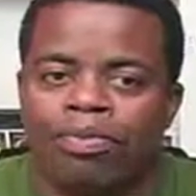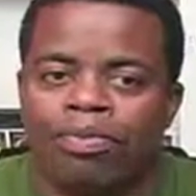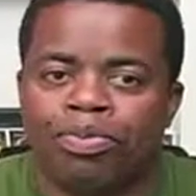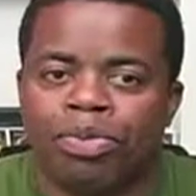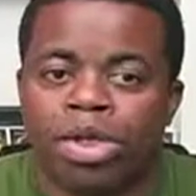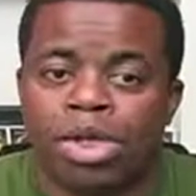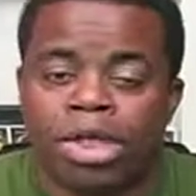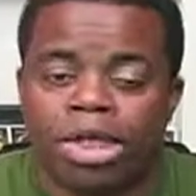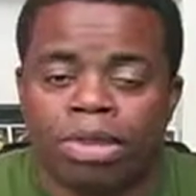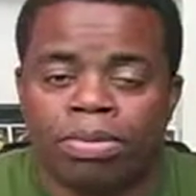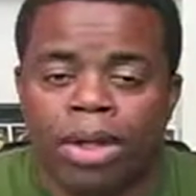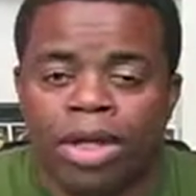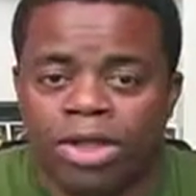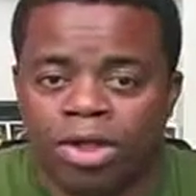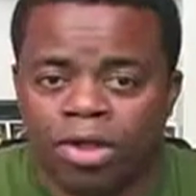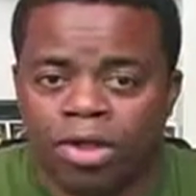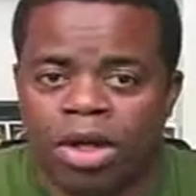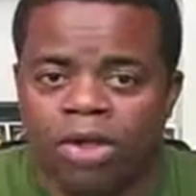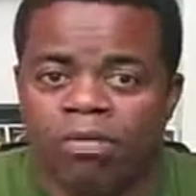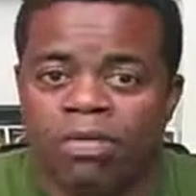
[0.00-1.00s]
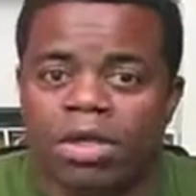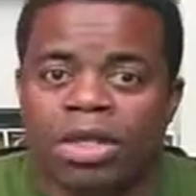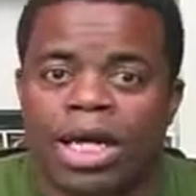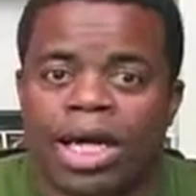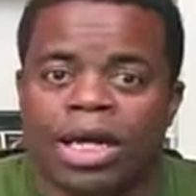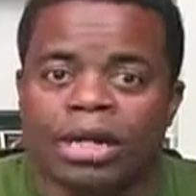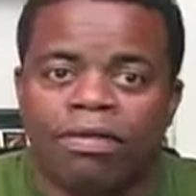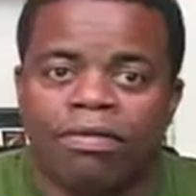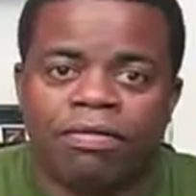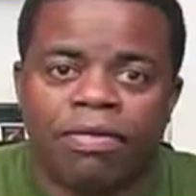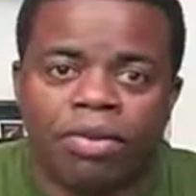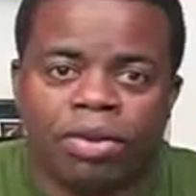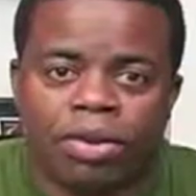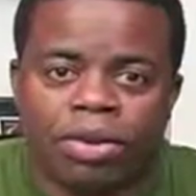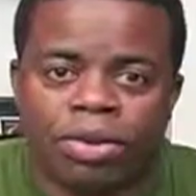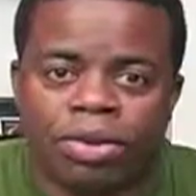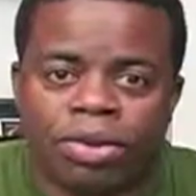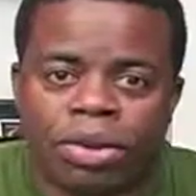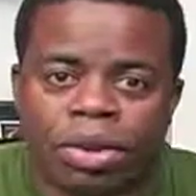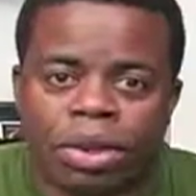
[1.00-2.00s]
you just made yourself look like a fool,
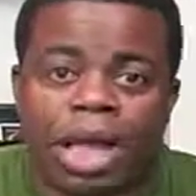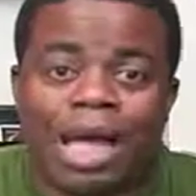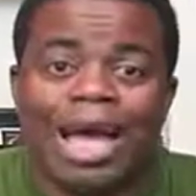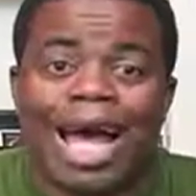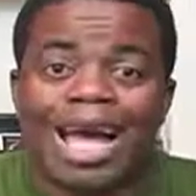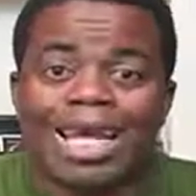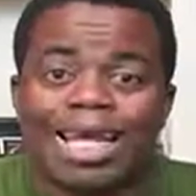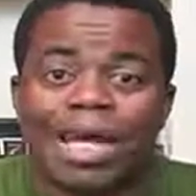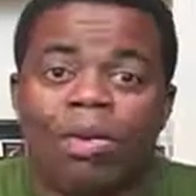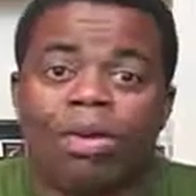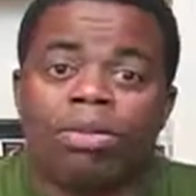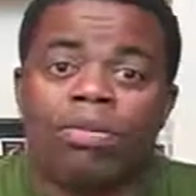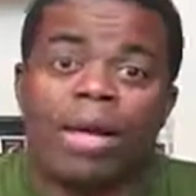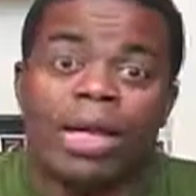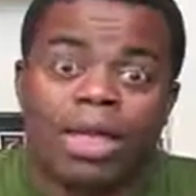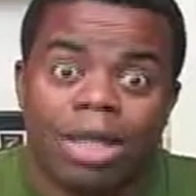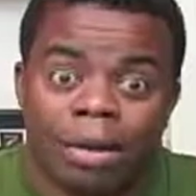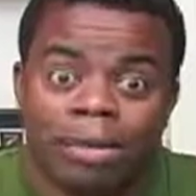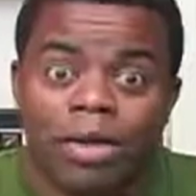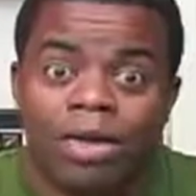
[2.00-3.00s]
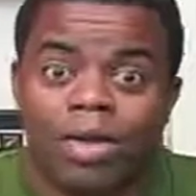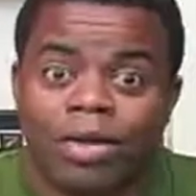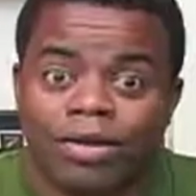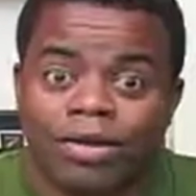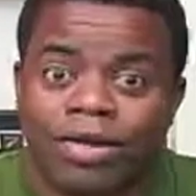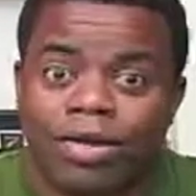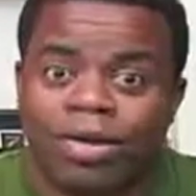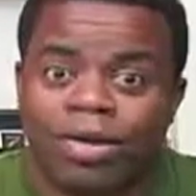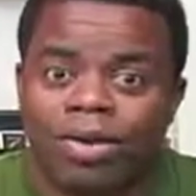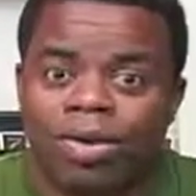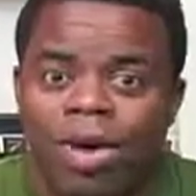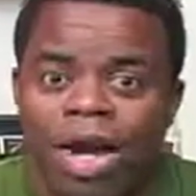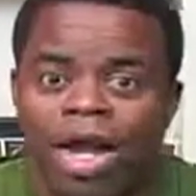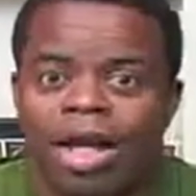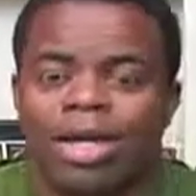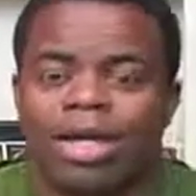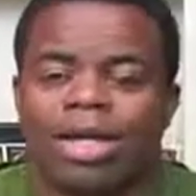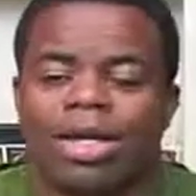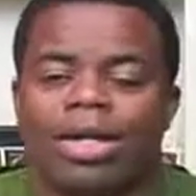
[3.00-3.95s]
like I did with my WSO, right?